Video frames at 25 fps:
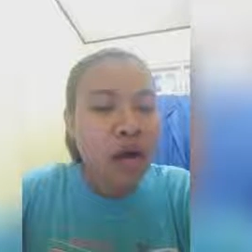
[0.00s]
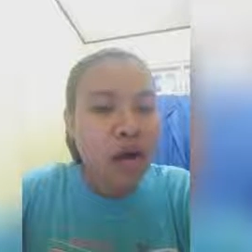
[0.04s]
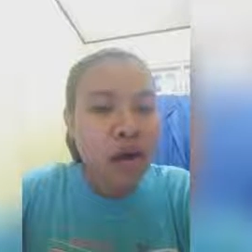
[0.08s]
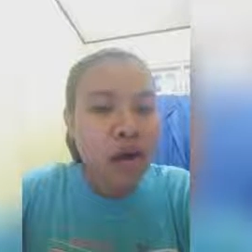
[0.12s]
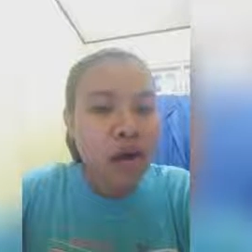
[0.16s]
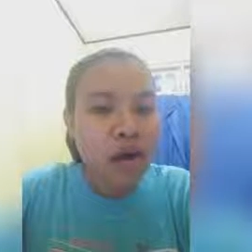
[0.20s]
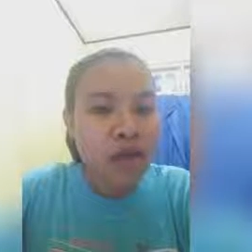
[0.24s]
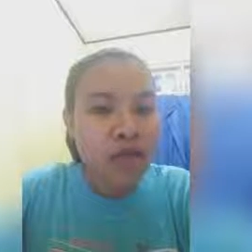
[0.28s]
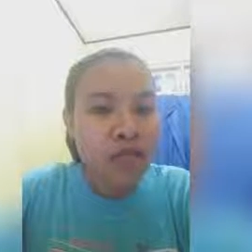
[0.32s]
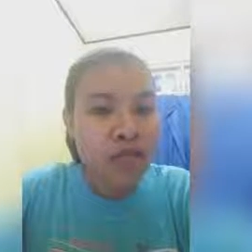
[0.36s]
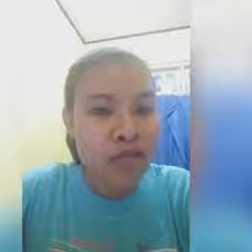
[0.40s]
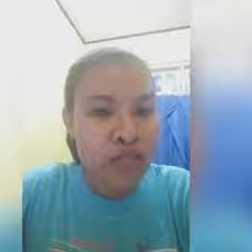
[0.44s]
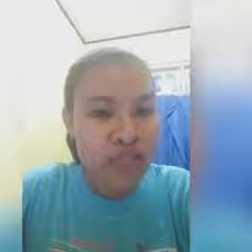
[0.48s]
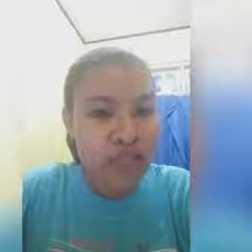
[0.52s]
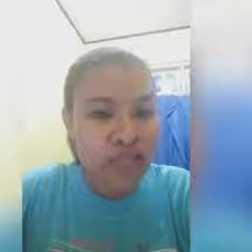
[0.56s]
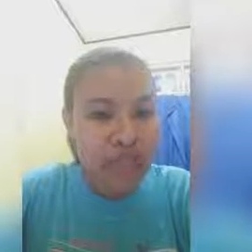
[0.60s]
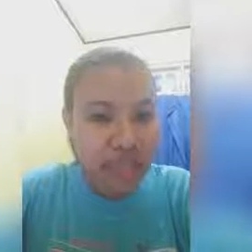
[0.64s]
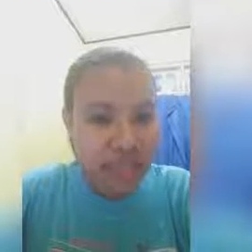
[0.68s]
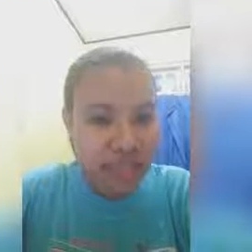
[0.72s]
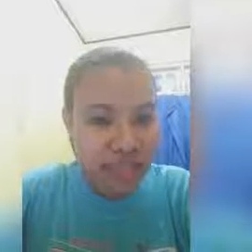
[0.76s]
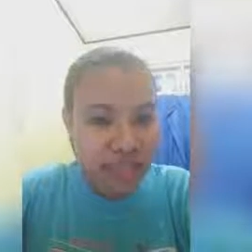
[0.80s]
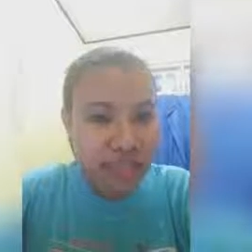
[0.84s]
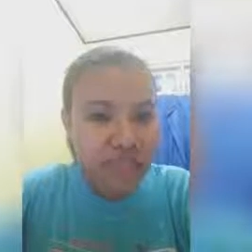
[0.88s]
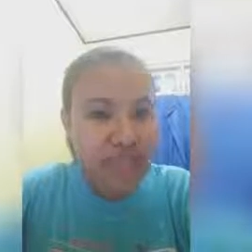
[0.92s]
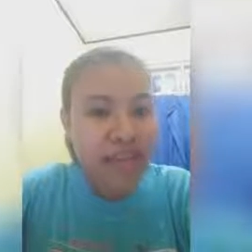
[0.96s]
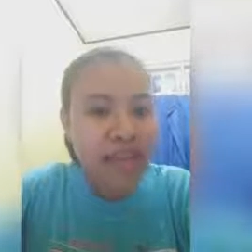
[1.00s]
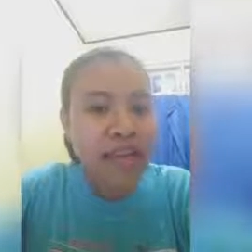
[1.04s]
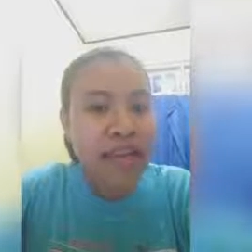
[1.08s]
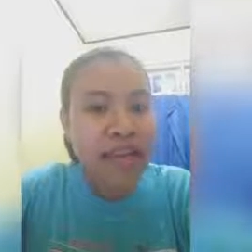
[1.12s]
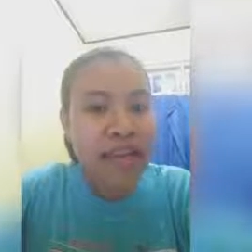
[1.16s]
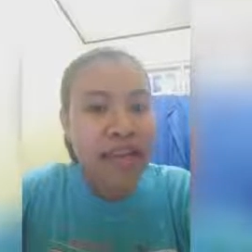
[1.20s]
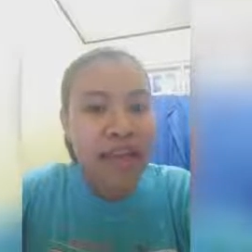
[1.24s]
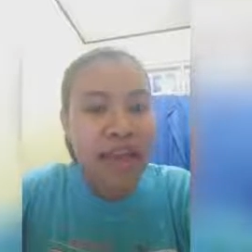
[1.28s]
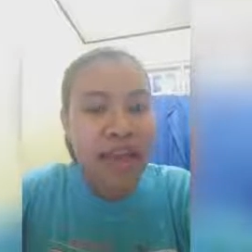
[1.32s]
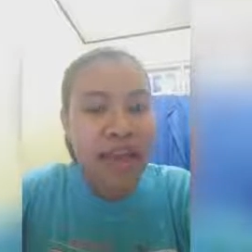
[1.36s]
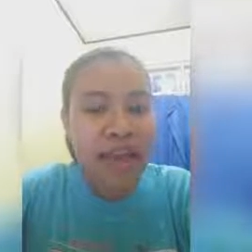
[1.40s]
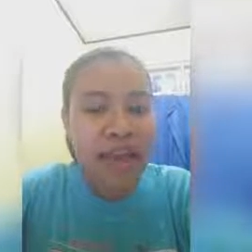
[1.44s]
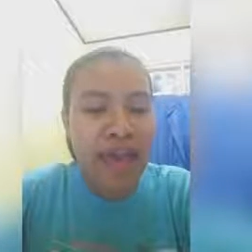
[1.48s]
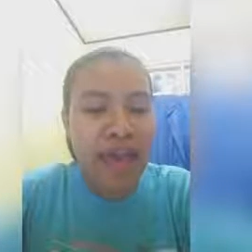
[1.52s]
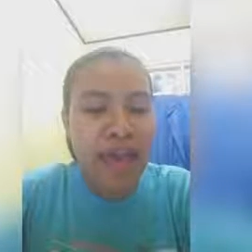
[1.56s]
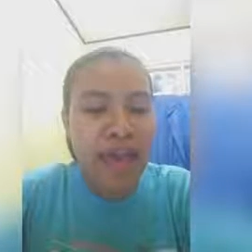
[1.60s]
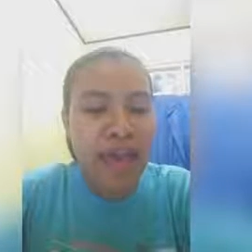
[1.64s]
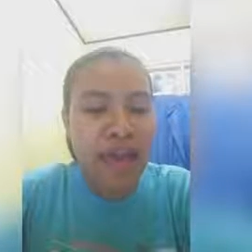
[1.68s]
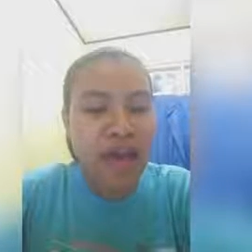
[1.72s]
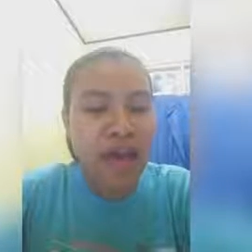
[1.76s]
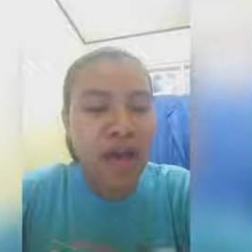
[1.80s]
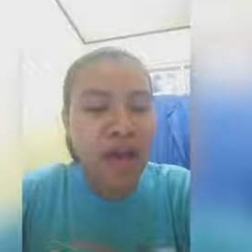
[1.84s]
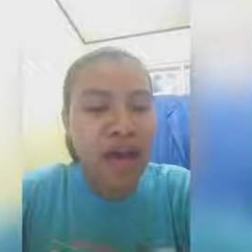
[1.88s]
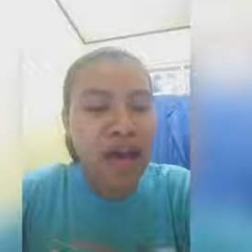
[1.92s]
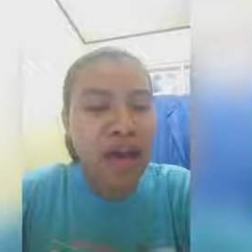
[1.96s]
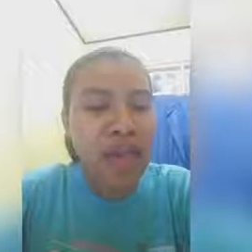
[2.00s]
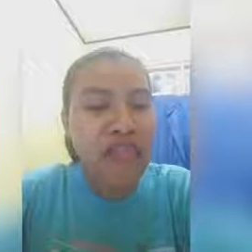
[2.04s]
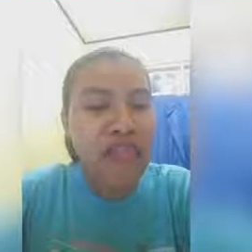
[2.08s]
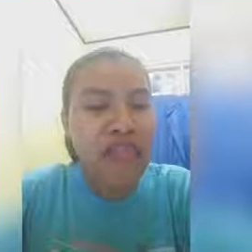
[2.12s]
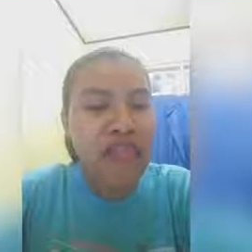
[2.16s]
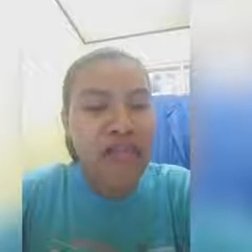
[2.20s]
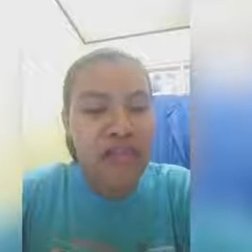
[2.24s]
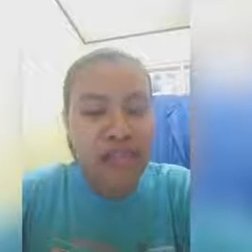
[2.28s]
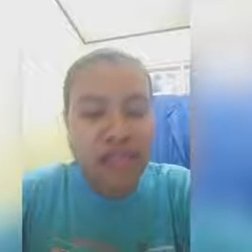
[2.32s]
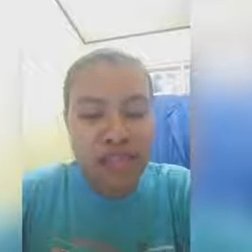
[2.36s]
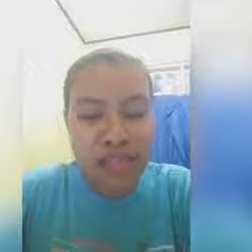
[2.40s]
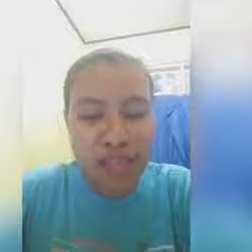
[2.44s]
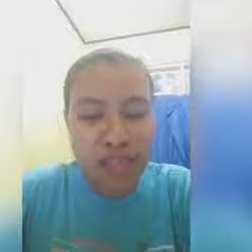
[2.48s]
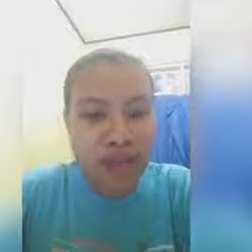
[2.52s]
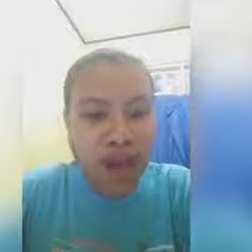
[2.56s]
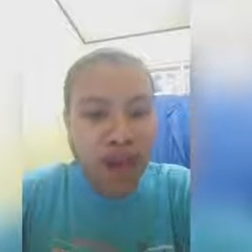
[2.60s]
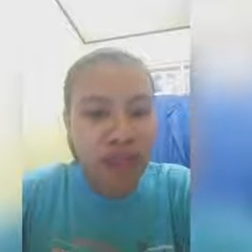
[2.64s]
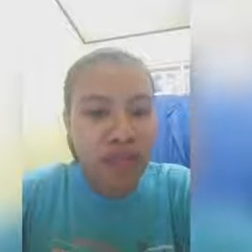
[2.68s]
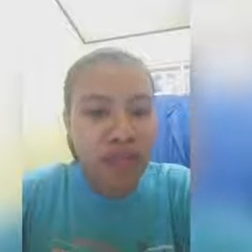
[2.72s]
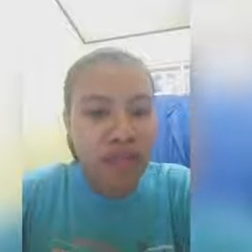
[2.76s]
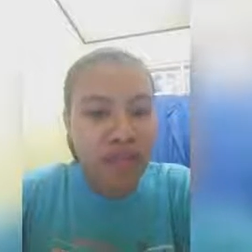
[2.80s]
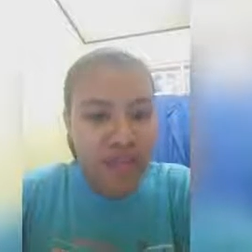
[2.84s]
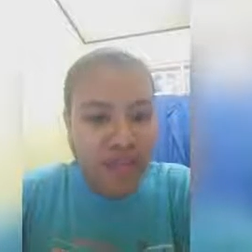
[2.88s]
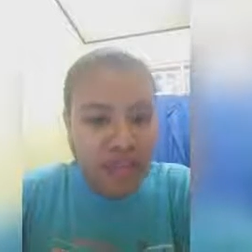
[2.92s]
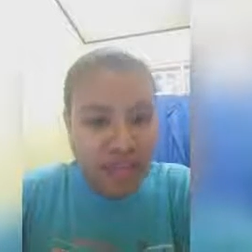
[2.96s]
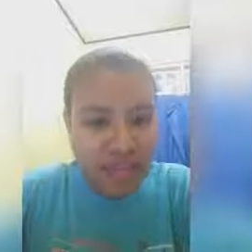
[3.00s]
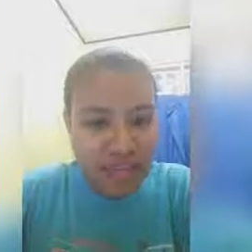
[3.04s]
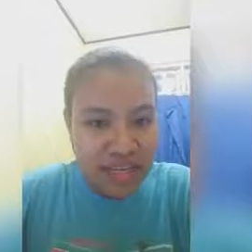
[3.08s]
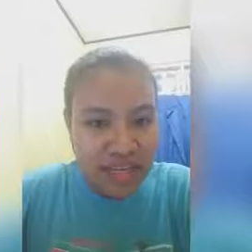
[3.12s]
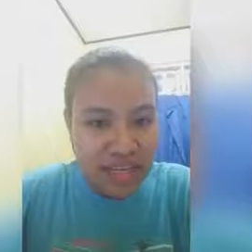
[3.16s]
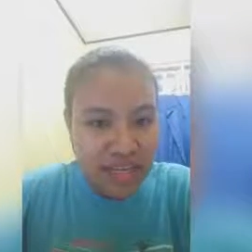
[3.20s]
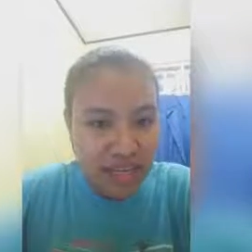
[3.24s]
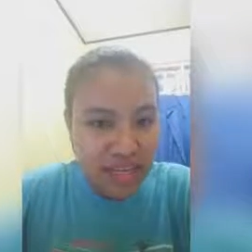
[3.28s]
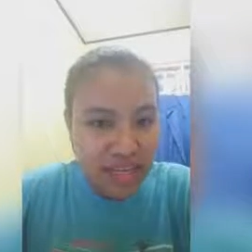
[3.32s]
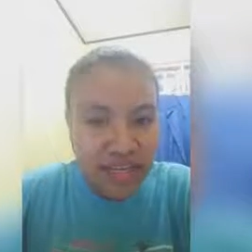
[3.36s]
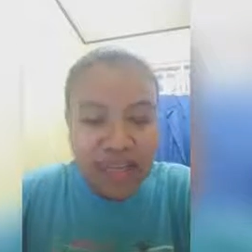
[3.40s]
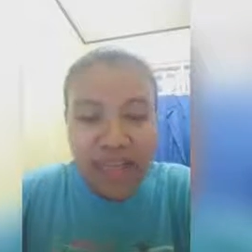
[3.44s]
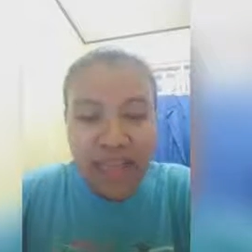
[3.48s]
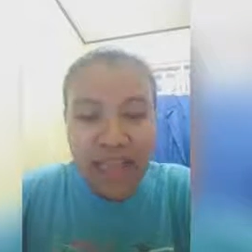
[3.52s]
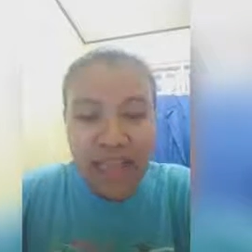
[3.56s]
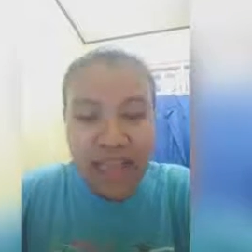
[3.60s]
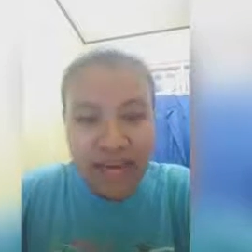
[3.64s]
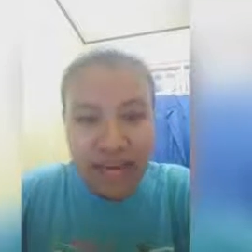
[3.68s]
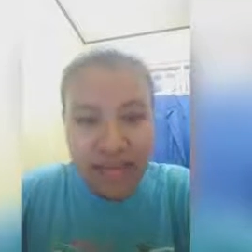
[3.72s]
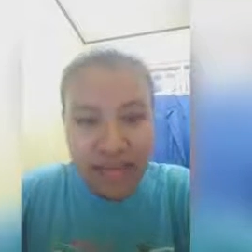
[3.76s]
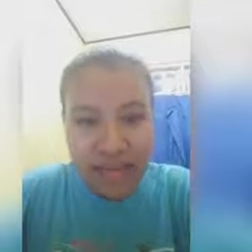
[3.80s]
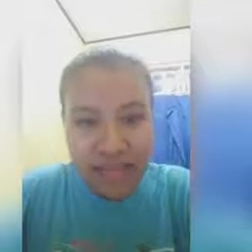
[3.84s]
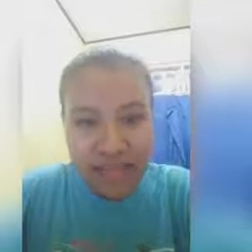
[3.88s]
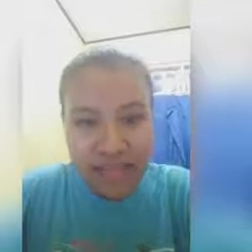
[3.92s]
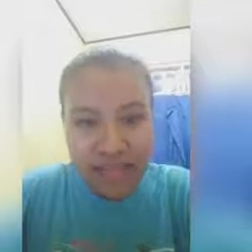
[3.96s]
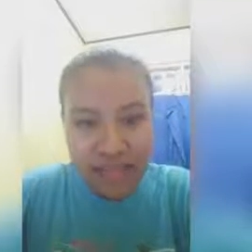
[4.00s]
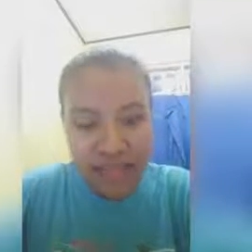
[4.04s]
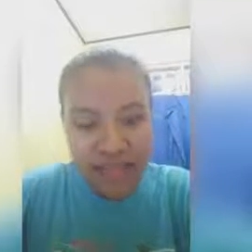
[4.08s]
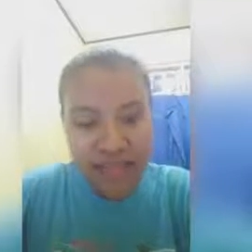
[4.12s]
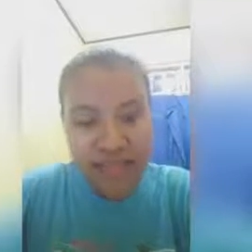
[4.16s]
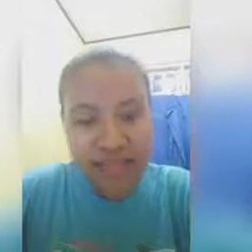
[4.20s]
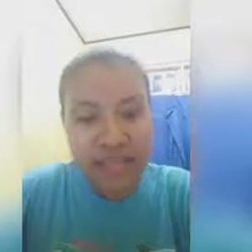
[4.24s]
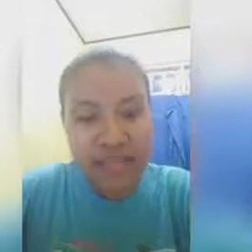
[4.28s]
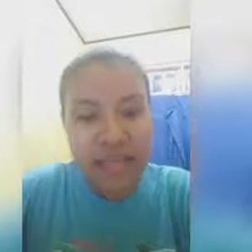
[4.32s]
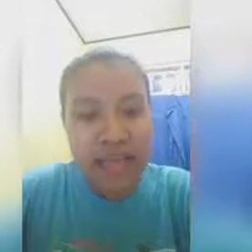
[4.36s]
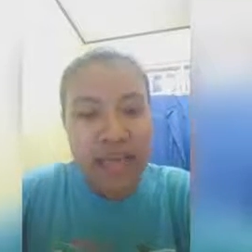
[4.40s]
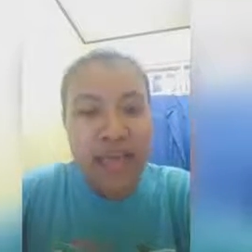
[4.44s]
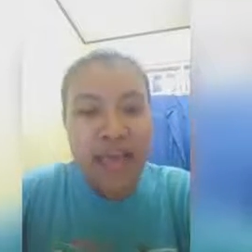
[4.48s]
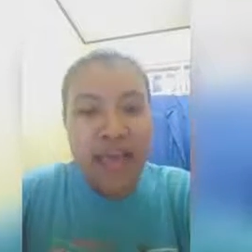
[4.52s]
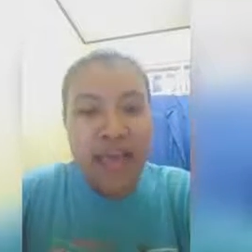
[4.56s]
conversation and what is conversational analysis.